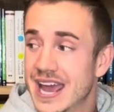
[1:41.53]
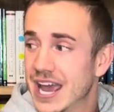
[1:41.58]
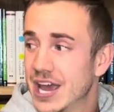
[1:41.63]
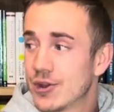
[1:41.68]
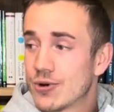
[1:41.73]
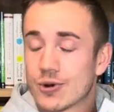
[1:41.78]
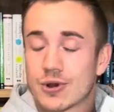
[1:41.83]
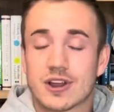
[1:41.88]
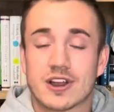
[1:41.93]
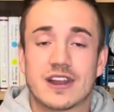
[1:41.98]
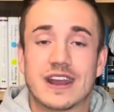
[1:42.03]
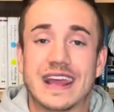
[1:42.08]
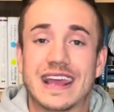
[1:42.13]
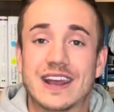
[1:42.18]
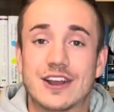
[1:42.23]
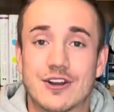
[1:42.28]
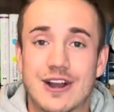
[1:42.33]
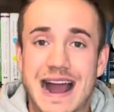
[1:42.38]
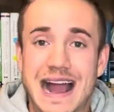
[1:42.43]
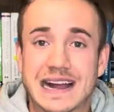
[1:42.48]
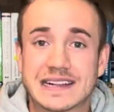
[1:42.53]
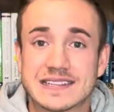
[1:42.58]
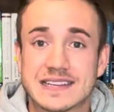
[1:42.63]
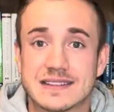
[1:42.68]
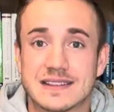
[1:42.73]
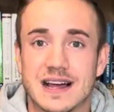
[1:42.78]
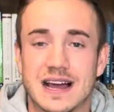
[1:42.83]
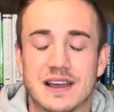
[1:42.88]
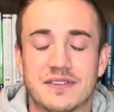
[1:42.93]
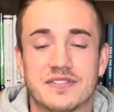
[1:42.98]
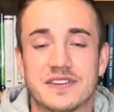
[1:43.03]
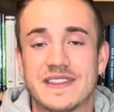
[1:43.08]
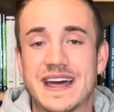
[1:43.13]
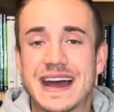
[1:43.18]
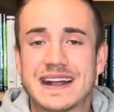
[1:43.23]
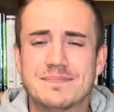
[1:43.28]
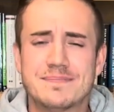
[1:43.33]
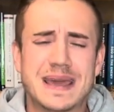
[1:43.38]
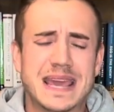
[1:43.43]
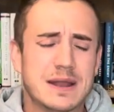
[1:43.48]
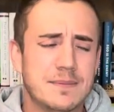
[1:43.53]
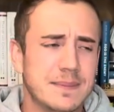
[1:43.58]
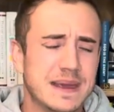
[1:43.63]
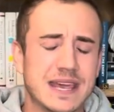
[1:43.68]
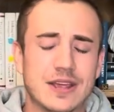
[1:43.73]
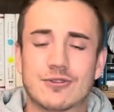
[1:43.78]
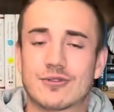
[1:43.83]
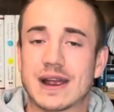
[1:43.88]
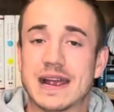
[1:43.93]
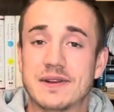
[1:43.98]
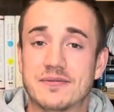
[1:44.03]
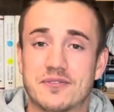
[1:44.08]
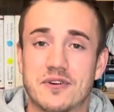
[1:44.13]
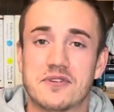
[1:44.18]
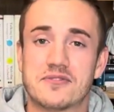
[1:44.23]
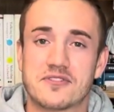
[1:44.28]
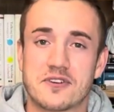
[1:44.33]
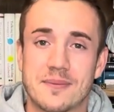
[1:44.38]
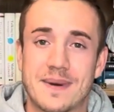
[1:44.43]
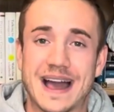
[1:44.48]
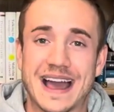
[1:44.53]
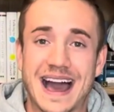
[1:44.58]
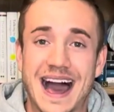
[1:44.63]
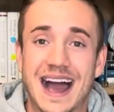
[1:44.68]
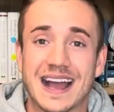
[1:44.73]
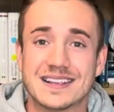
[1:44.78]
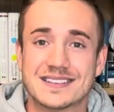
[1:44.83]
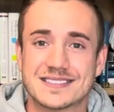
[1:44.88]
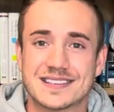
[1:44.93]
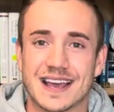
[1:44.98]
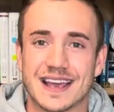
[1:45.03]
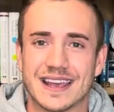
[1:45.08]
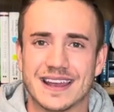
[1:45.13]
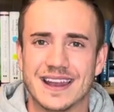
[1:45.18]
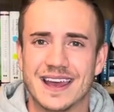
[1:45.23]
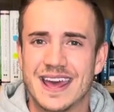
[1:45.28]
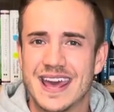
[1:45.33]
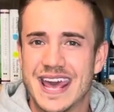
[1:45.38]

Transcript: in order to interact in life. And that made me grateful for my eyesight.